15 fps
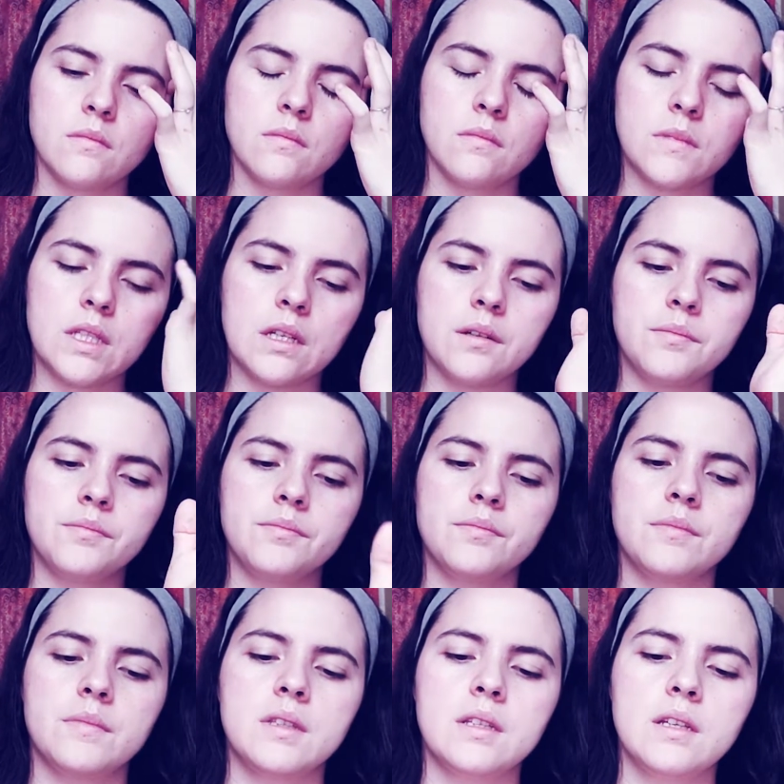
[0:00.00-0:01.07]
you know,
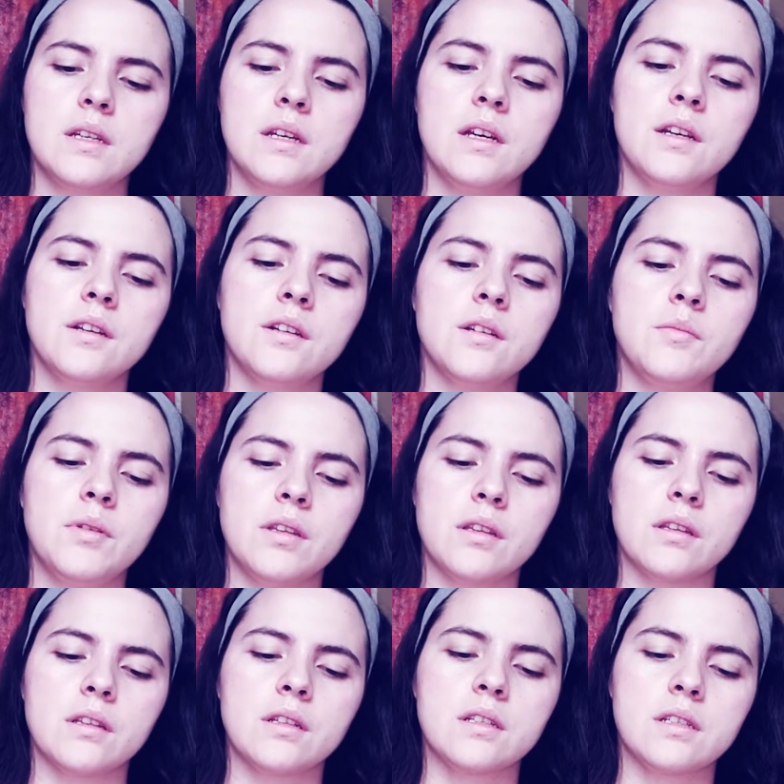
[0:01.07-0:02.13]
could be
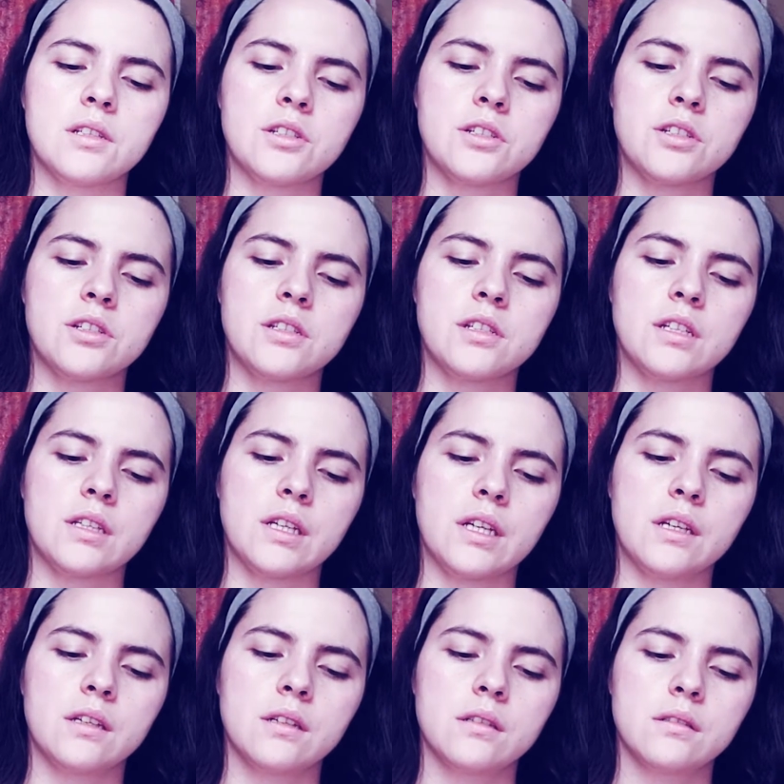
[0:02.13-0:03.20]
the decision just to
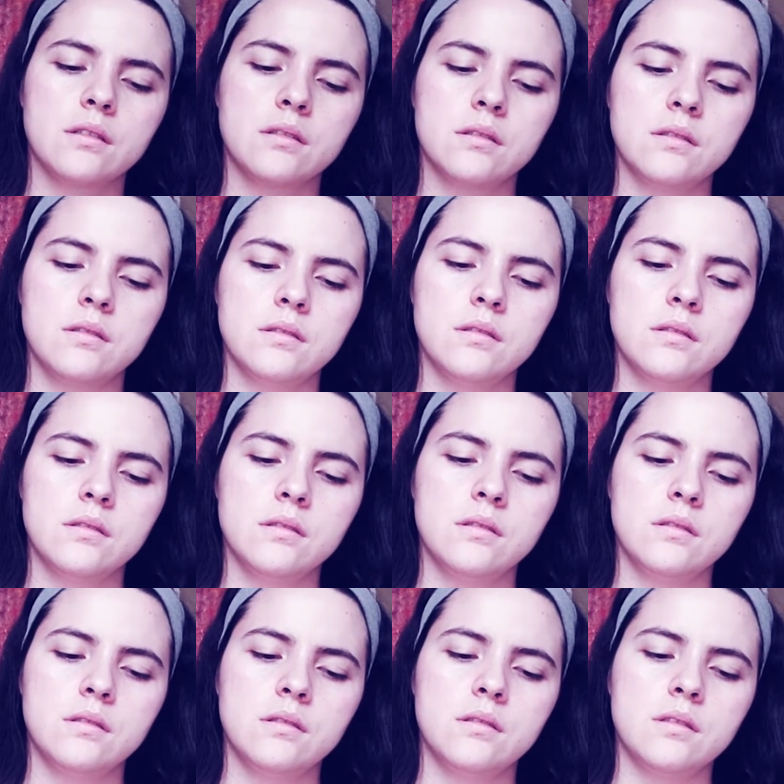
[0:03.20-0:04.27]
like
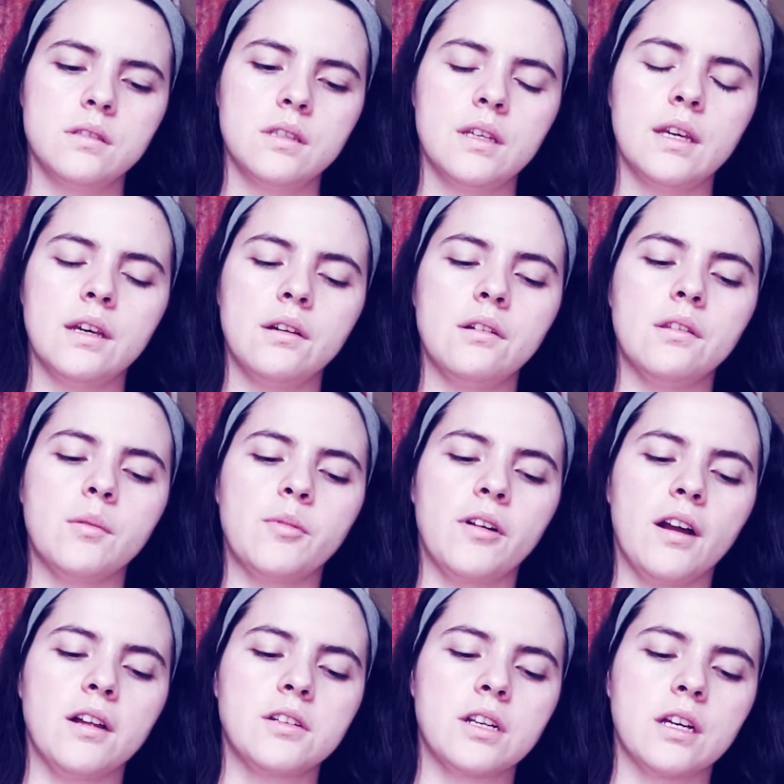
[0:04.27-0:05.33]
kill the
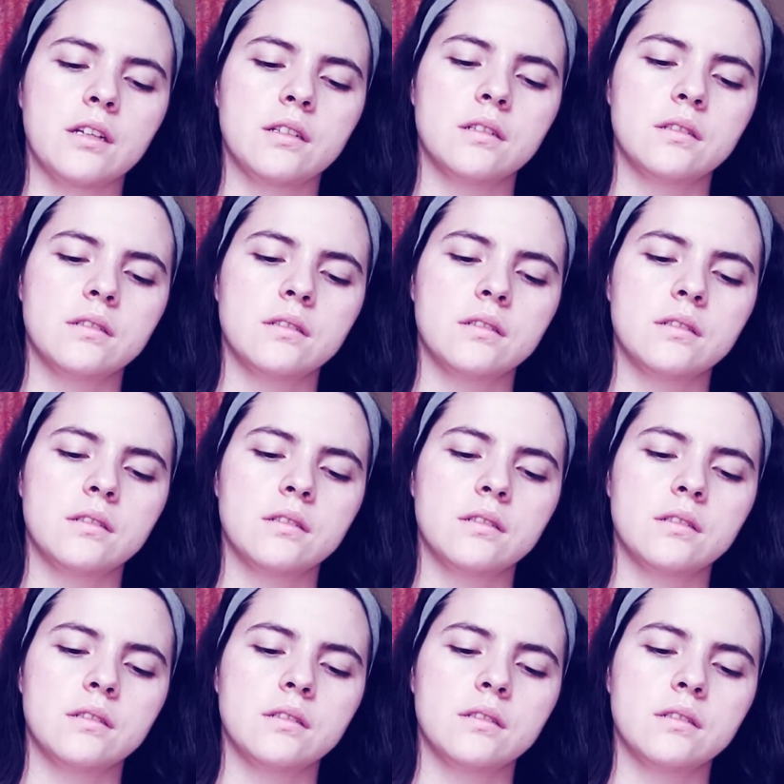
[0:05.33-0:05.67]
project.